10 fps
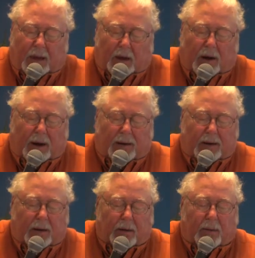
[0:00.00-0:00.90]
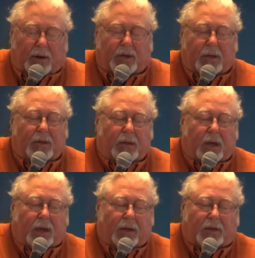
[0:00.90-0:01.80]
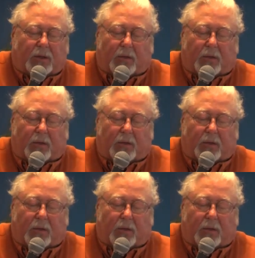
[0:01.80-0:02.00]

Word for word: All right. I want to uh,